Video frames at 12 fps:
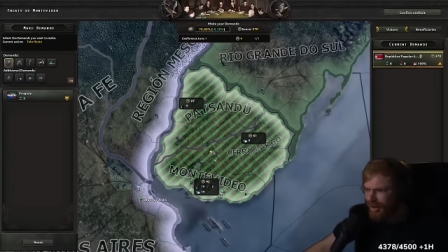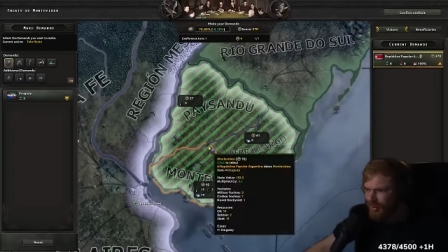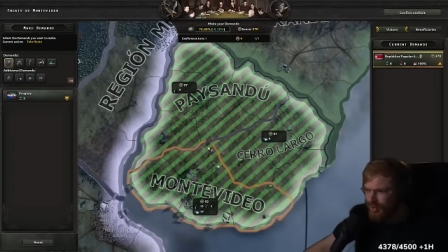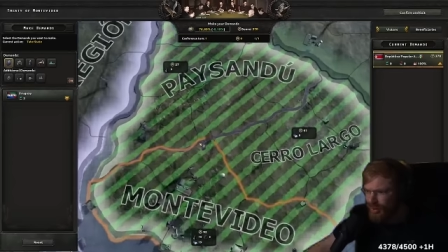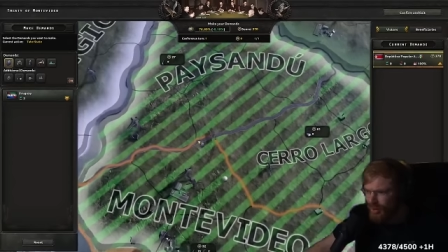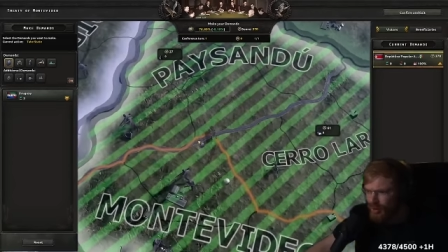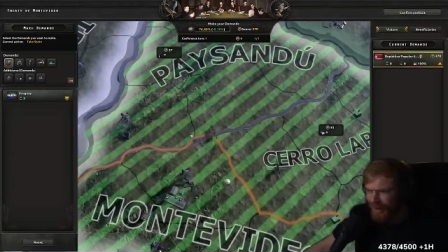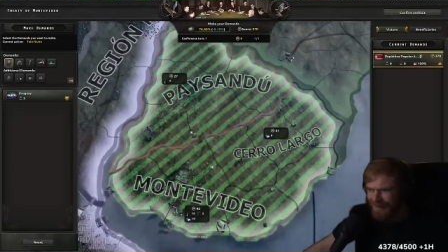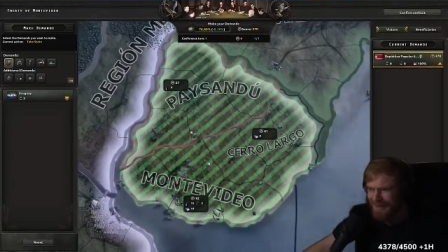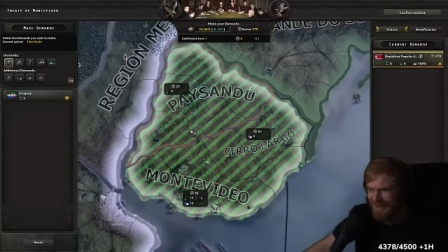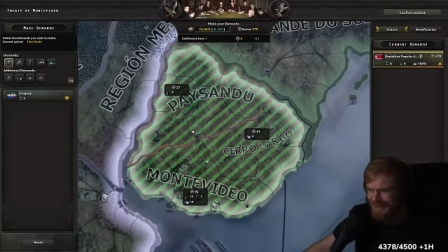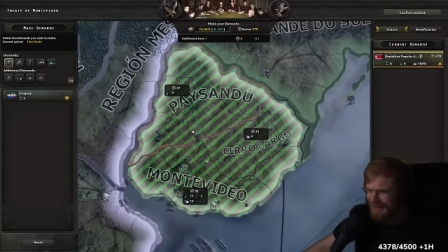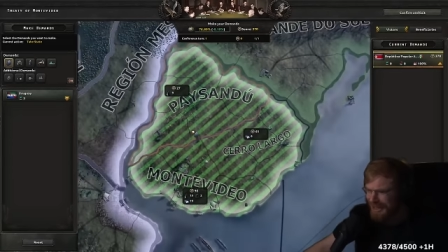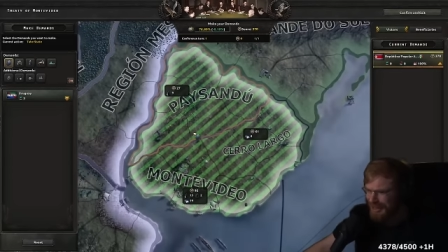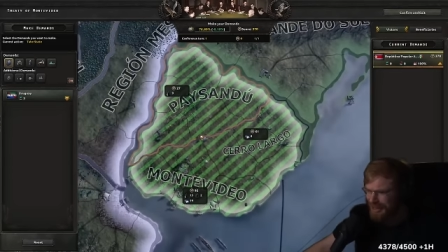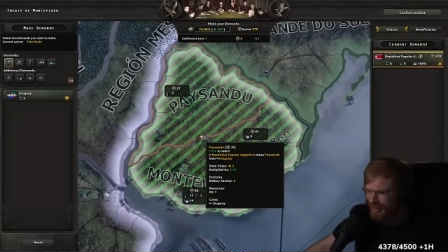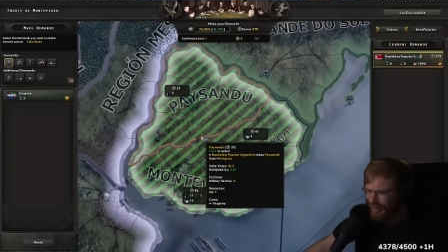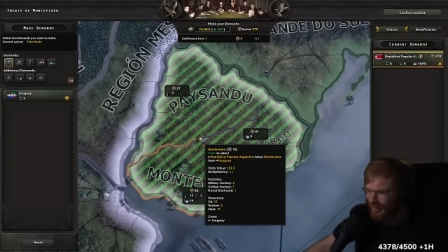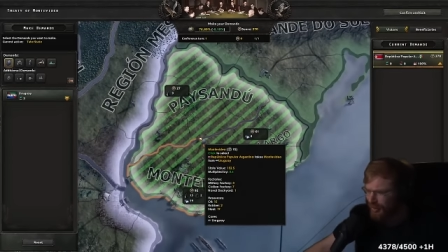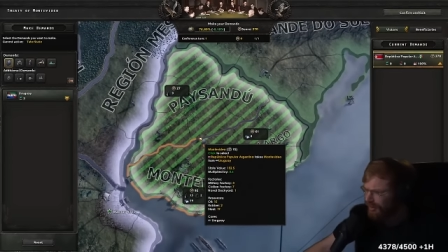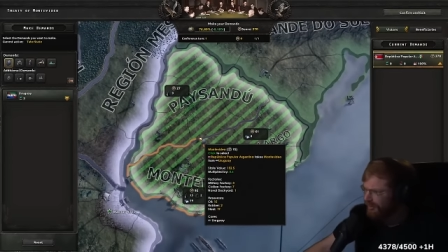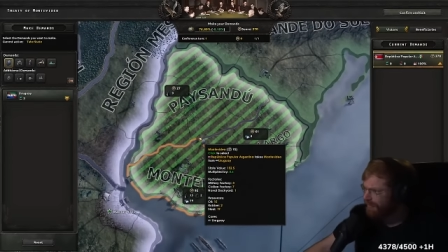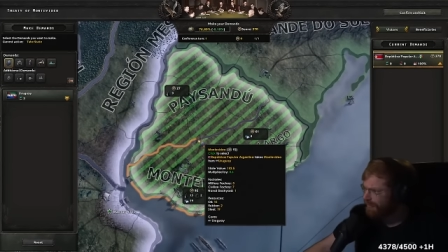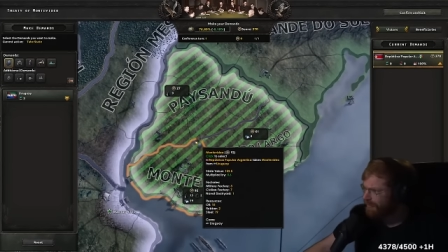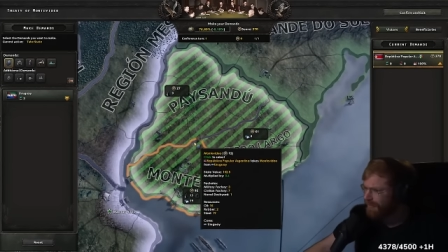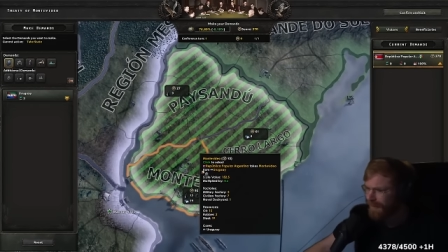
Uruguay, best nation on earth.